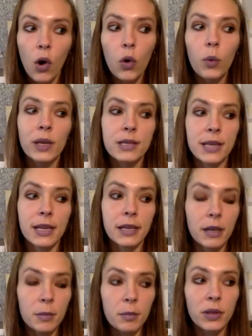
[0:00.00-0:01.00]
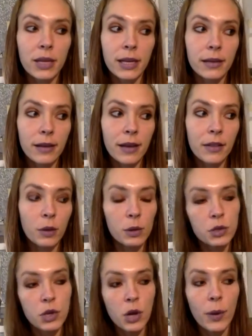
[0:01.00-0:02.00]
always incomplete. And there
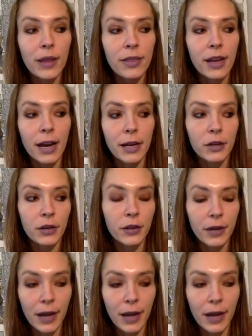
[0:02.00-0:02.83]
was no way that I could